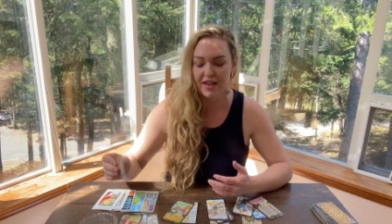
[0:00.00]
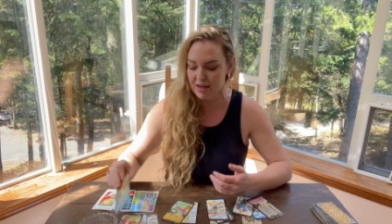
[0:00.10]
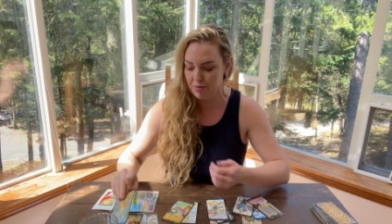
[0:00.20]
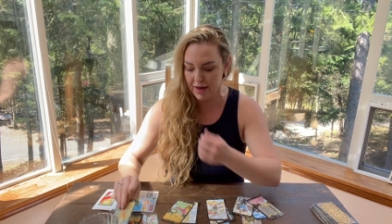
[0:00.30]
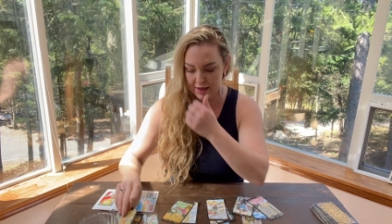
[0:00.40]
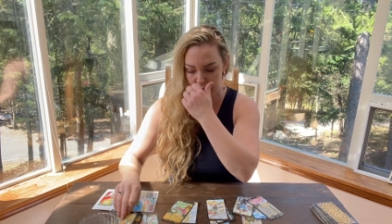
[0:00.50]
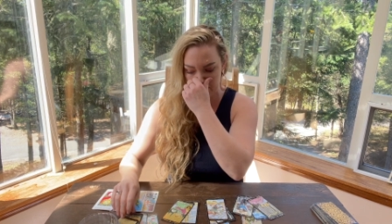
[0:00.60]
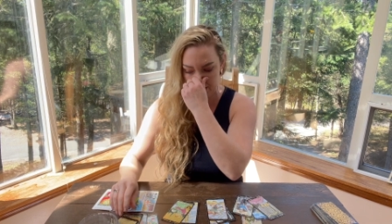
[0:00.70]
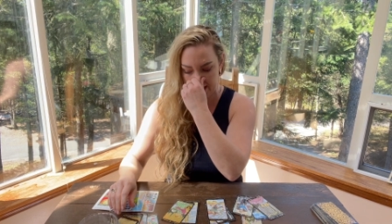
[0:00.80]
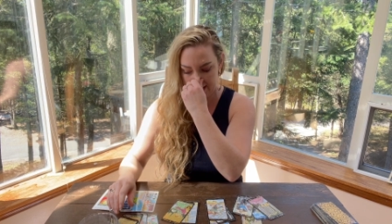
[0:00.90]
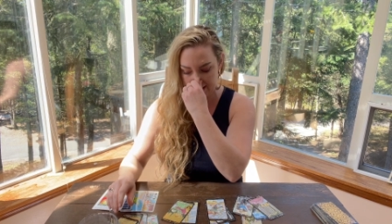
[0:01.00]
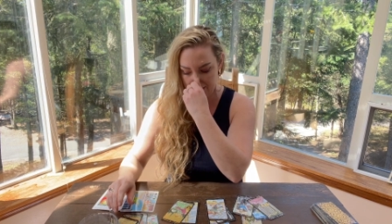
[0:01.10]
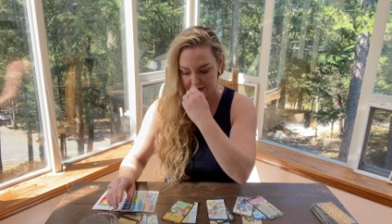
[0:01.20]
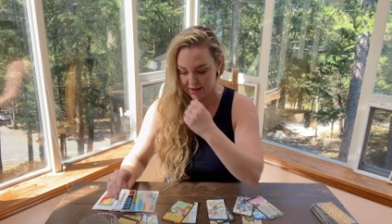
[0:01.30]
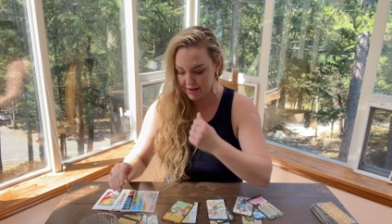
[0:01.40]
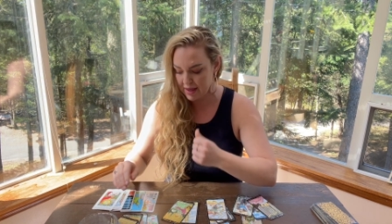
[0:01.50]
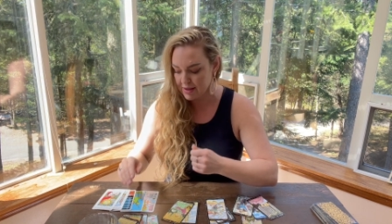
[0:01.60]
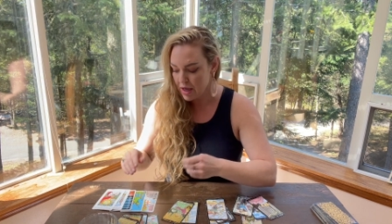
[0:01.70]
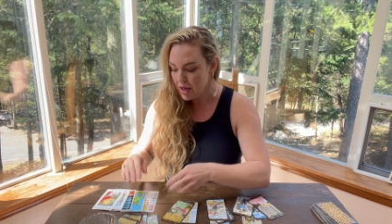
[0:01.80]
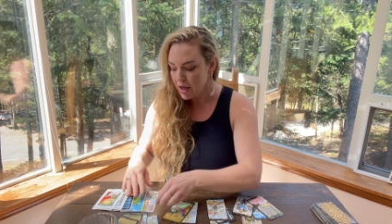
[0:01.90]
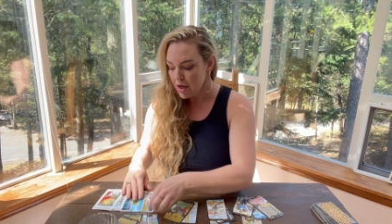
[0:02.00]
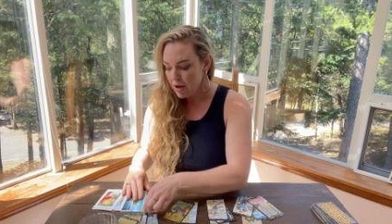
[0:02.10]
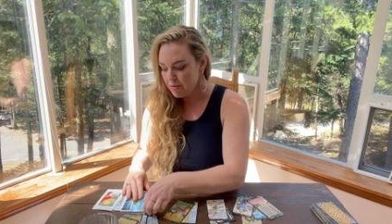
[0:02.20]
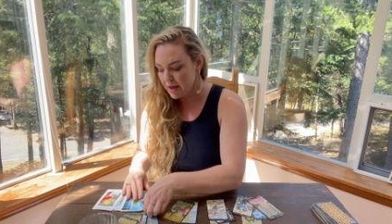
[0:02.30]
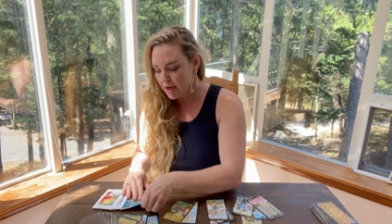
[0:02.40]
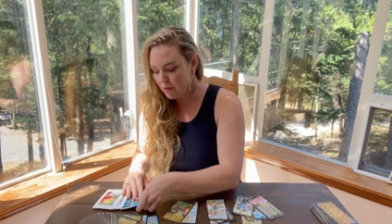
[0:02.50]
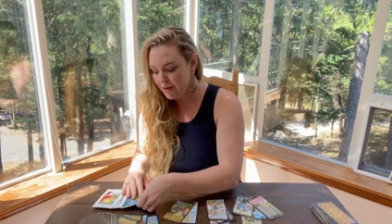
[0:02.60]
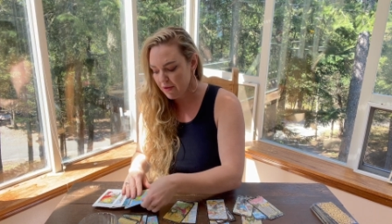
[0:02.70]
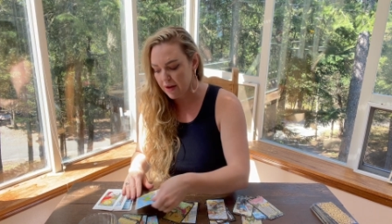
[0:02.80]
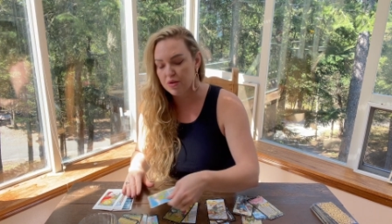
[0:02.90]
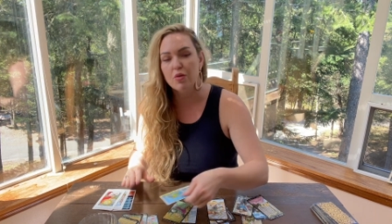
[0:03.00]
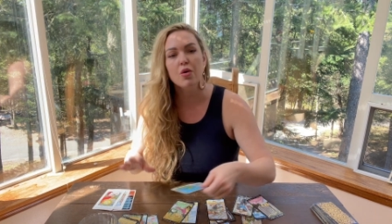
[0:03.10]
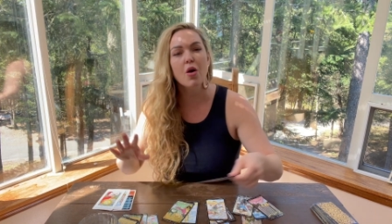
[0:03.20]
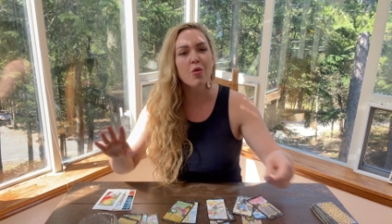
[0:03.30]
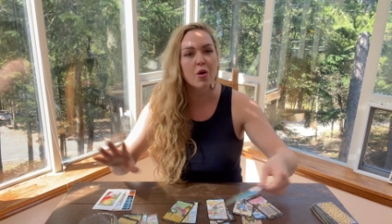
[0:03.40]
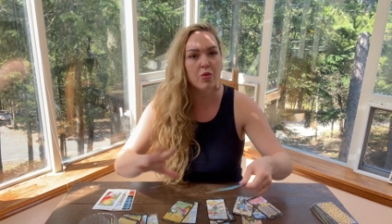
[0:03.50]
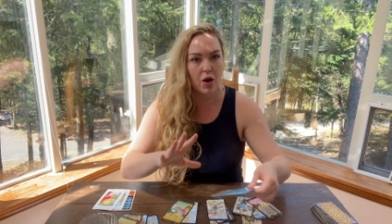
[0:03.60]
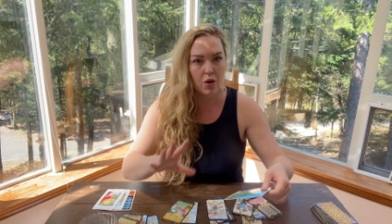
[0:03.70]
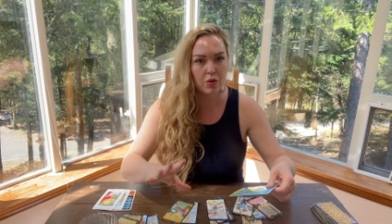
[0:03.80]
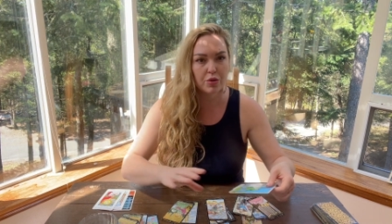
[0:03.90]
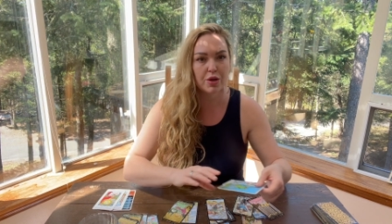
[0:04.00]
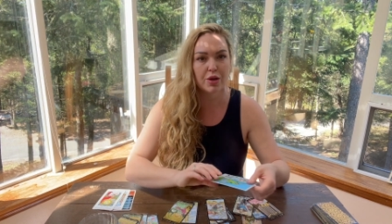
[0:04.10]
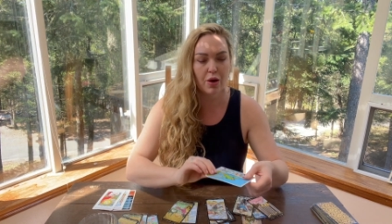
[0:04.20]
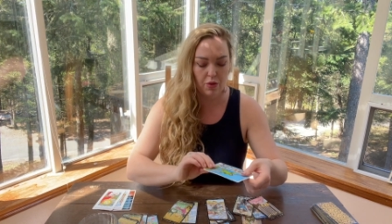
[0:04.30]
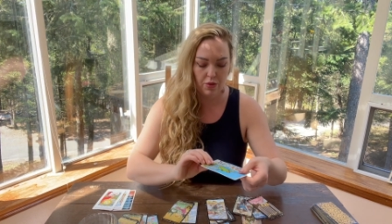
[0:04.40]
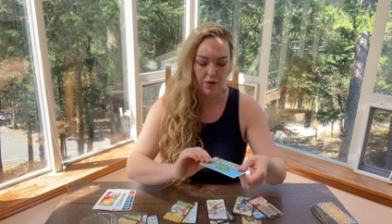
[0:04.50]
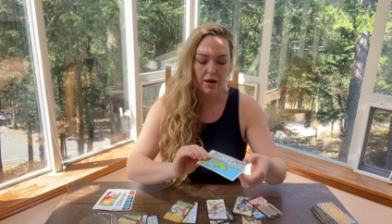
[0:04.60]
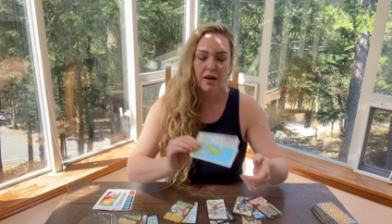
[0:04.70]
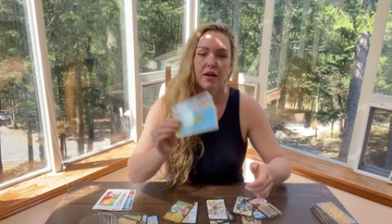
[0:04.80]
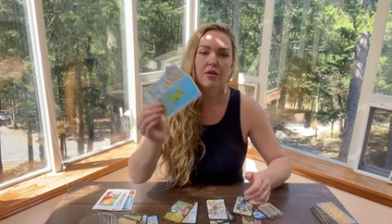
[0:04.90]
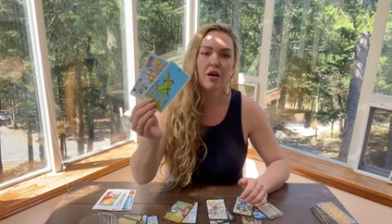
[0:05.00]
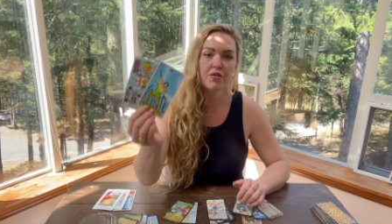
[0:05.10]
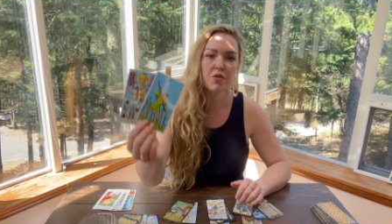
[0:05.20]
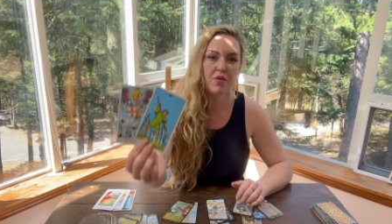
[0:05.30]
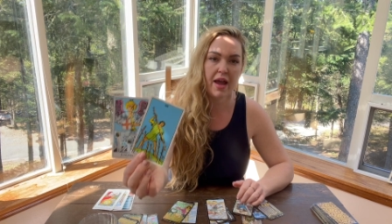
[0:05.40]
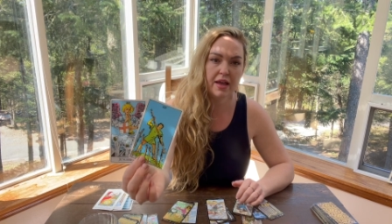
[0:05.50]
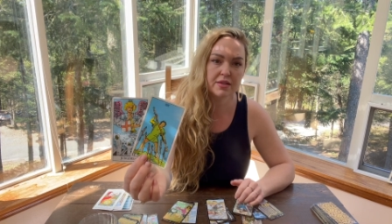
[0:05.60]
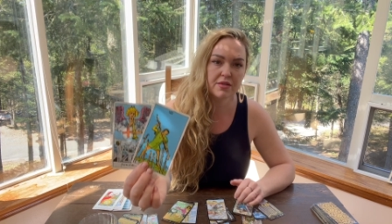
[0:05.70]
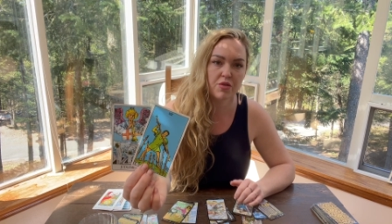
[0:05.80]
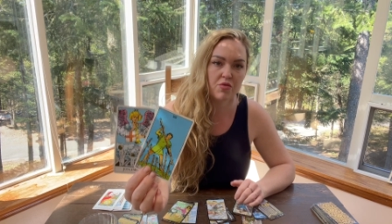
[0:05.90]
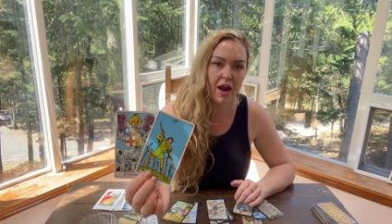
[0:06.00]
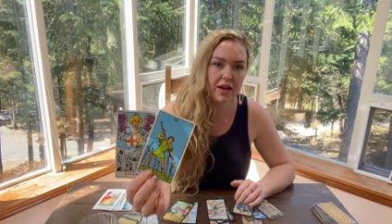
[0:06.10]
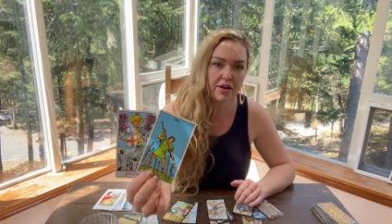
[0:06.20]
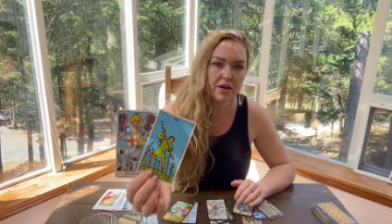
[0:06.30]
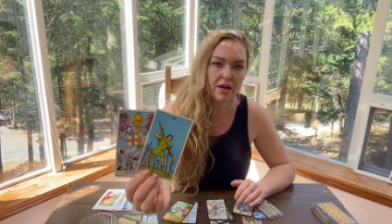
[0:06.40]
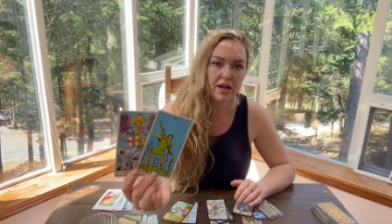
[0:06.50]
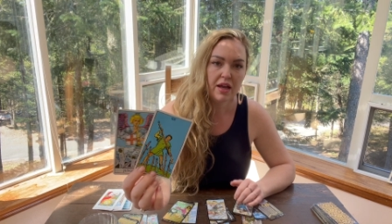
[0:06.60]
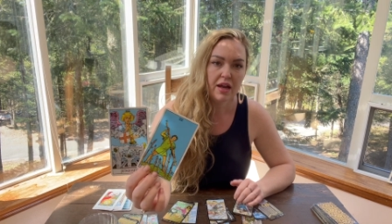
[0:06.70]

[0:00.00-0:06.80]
independent energy, and it's around success. But here we've got the whoa, whoa, whoa, you know, of the reins of the rider.